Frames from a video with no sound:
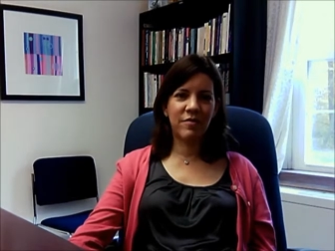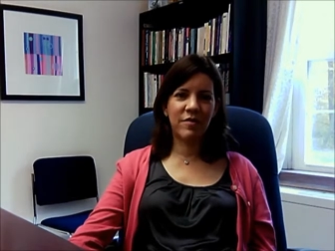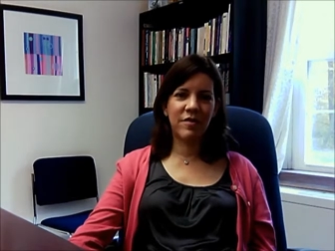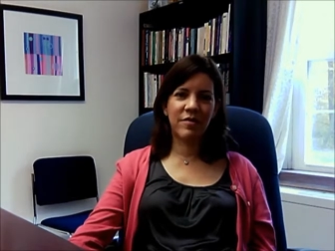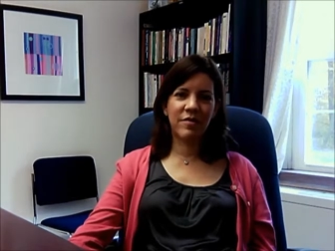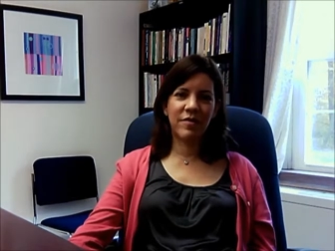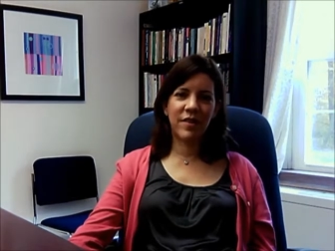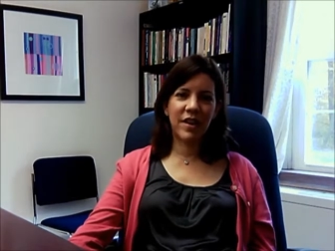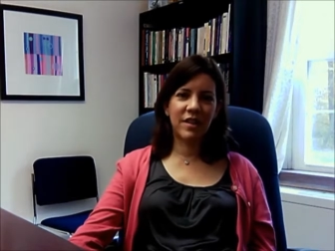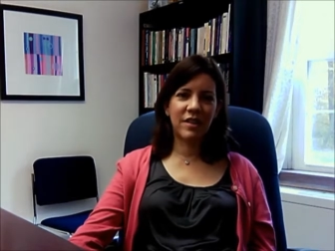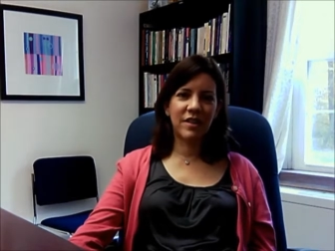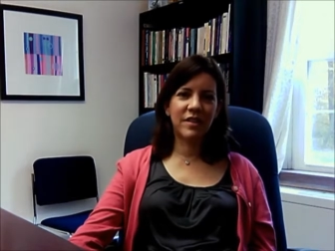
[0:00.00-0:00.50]
for
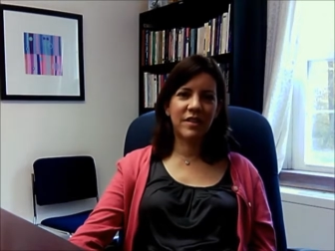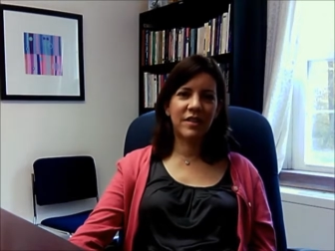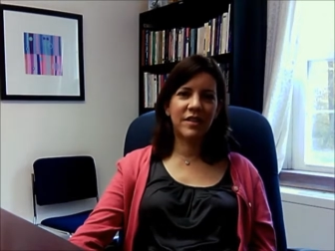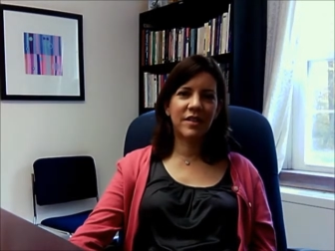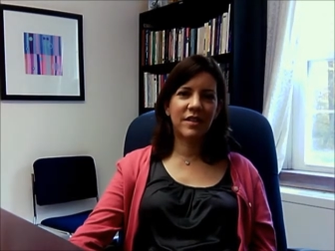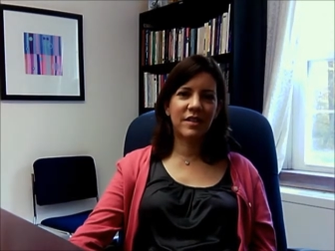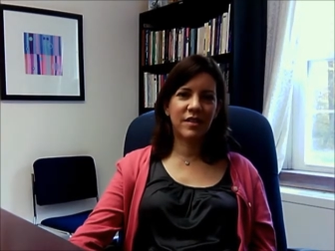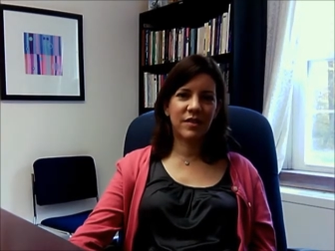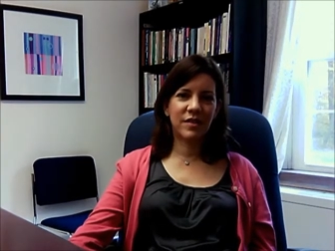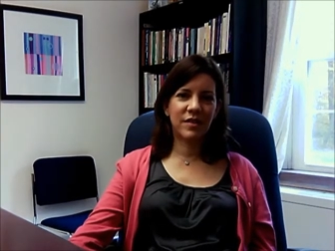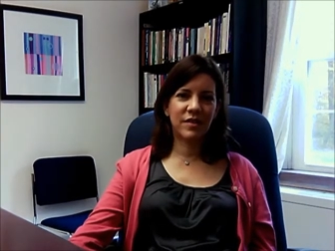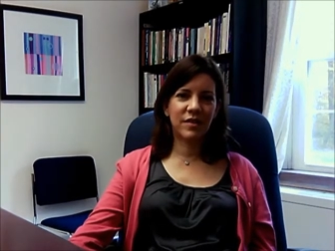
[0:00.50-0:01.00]
violence
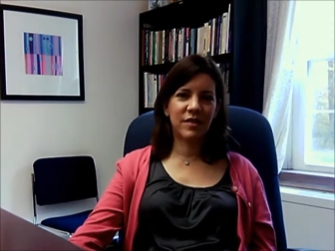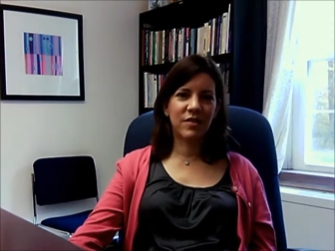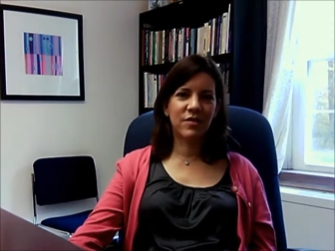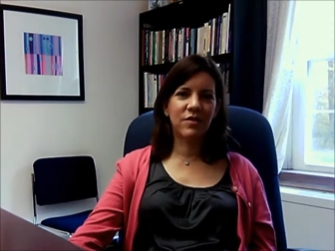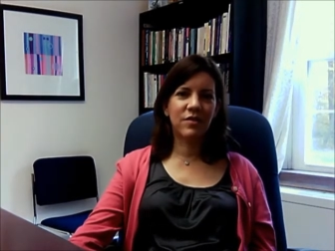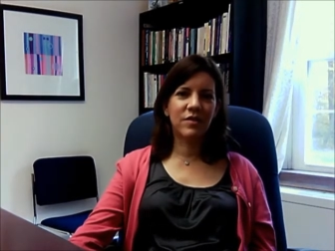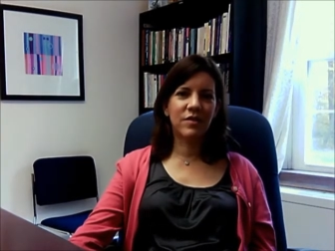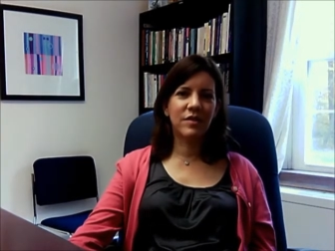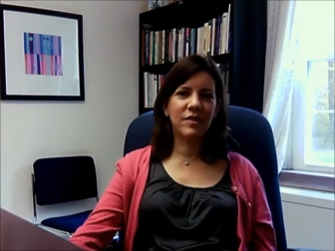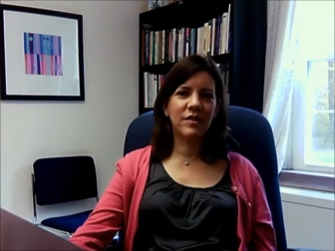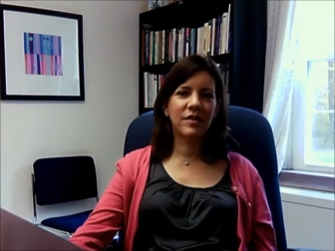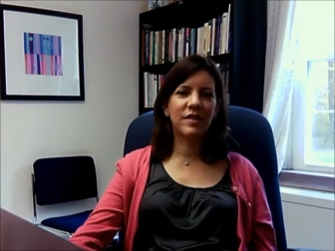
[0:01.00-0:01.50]
in the
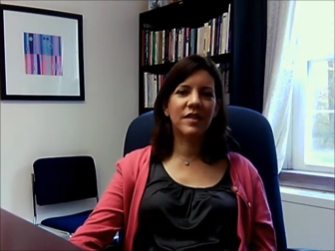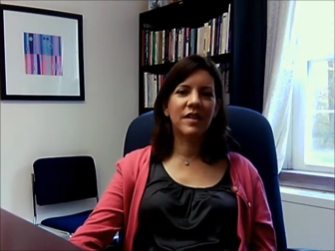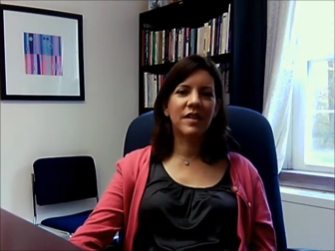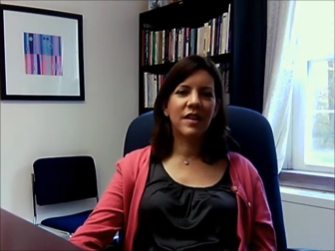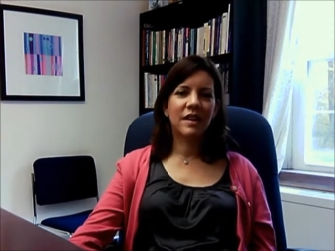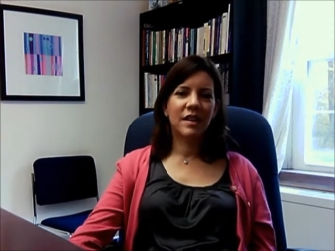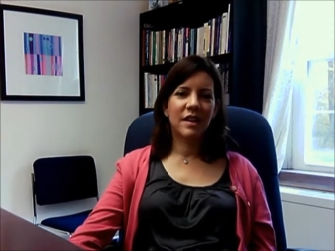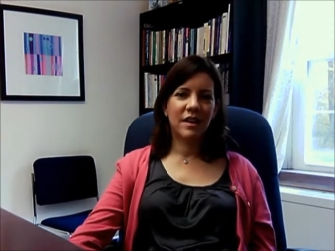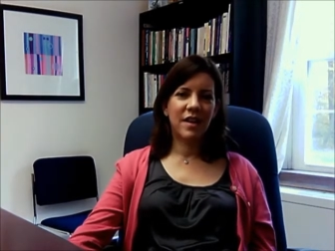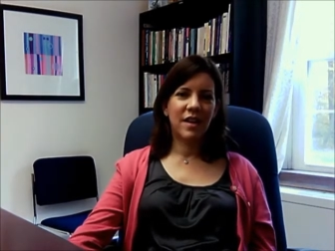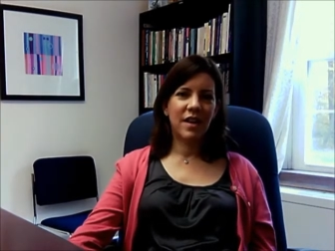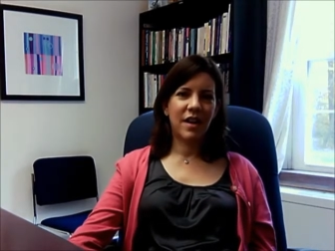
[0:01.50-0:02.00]
schools,
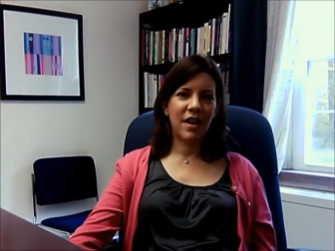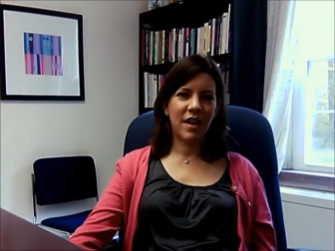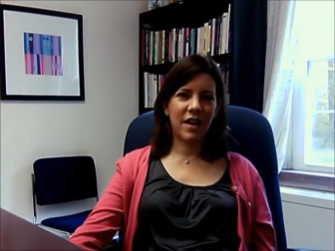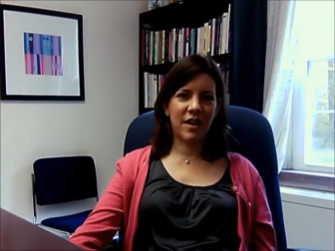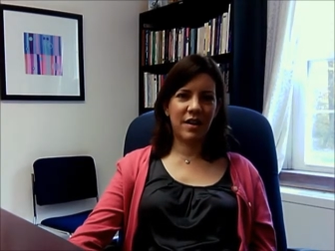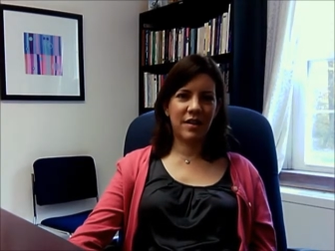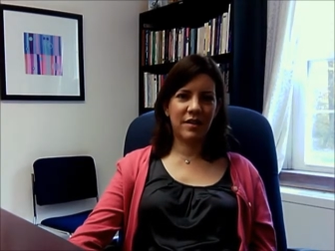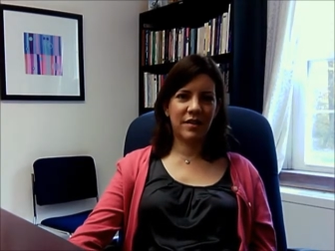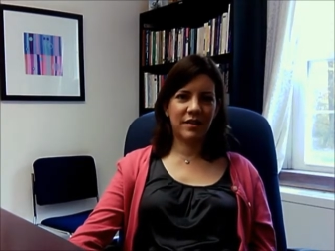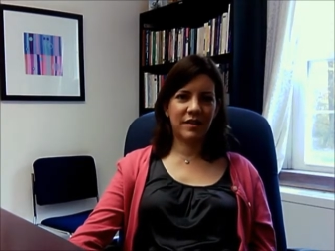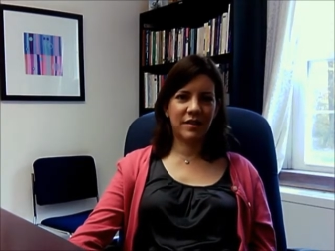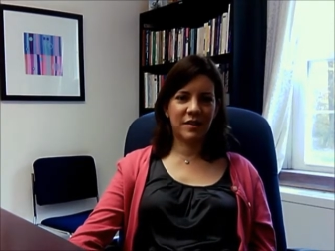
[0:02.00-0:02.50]

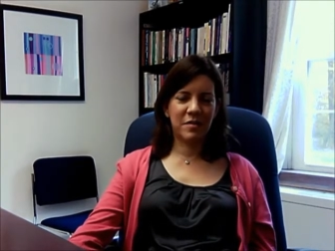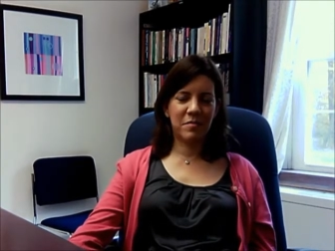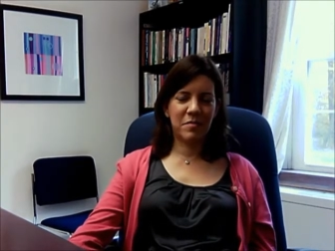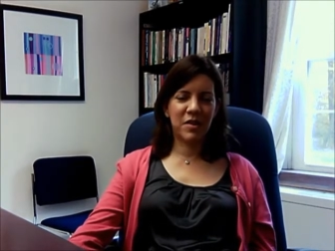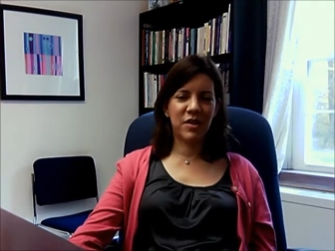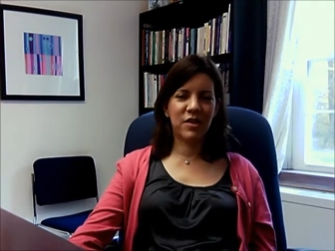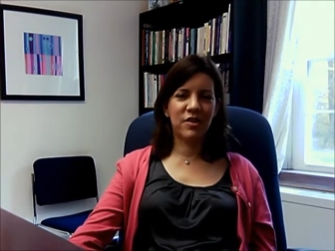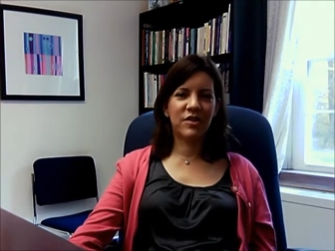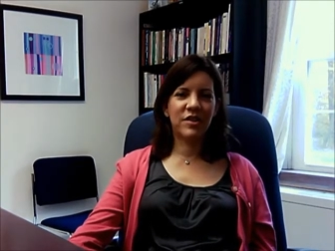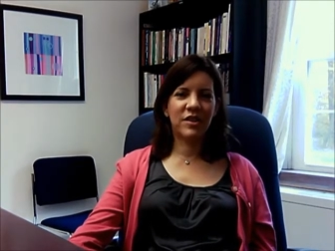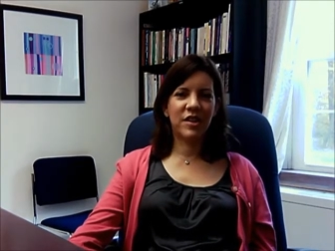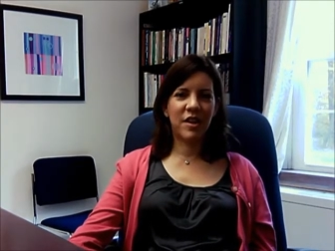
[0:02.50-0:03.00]
and
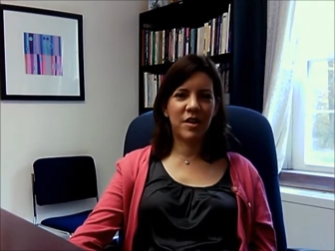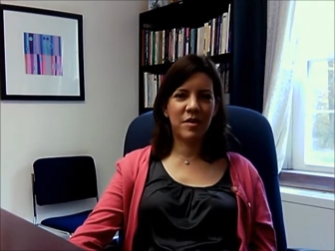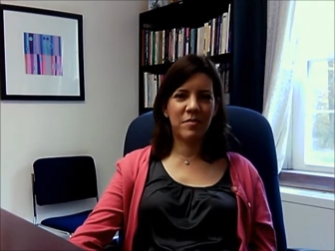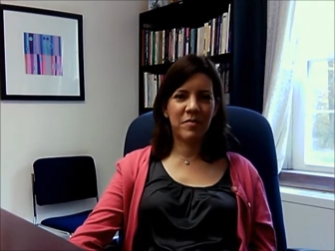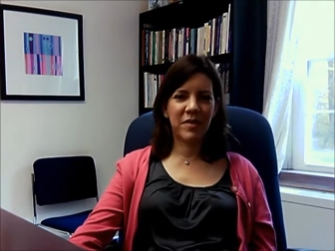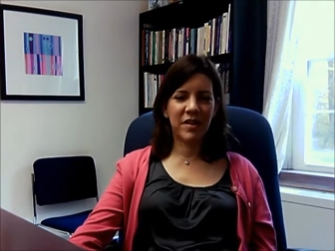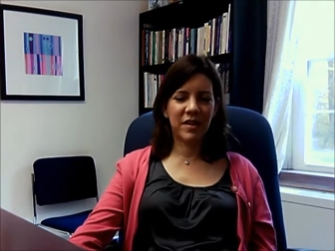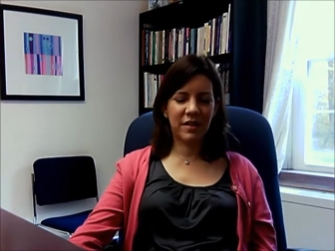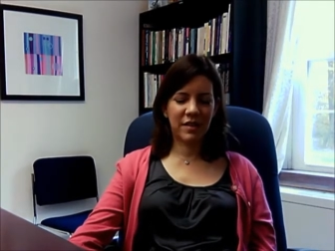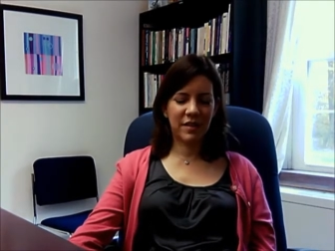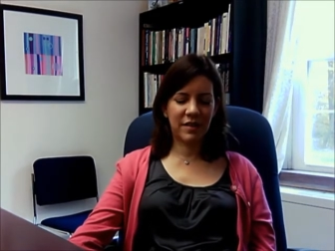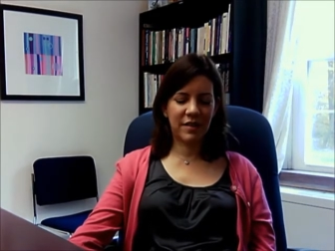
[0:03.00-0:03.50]
similar
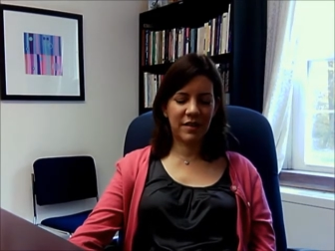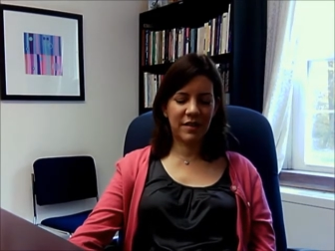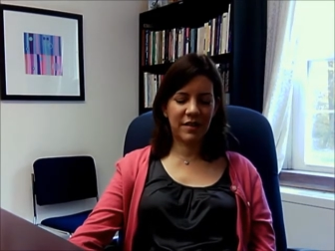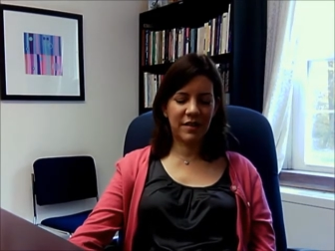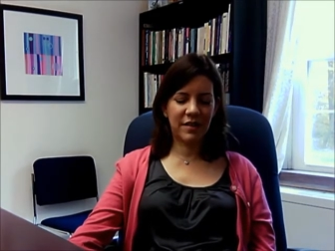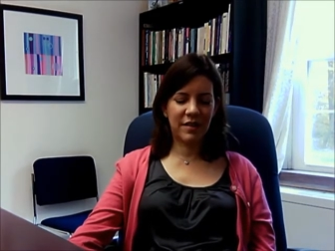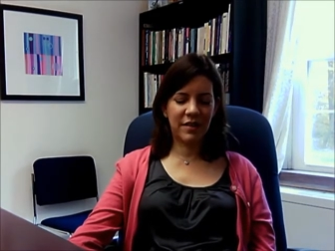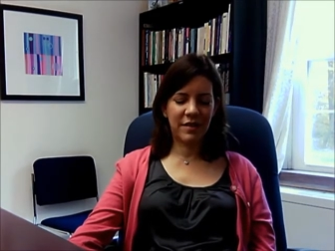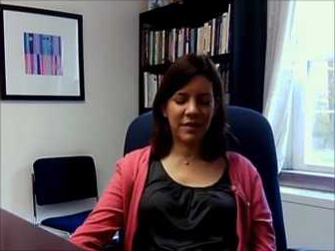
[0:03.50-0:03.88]
topics.